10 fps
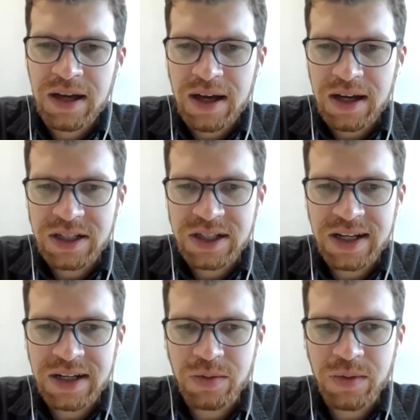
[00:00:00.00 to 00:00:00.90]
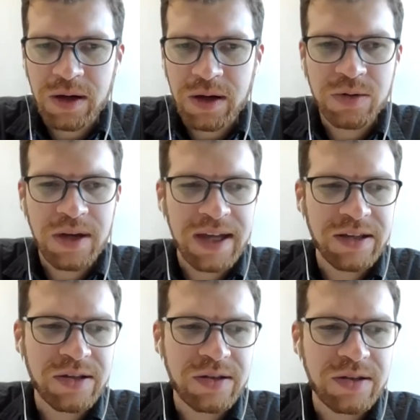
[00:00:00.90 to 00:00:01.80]
at China as well, to get
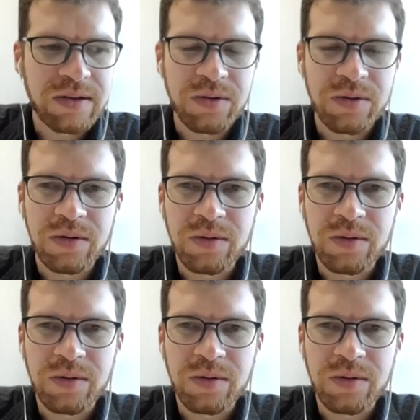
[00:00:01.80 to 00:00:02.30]
to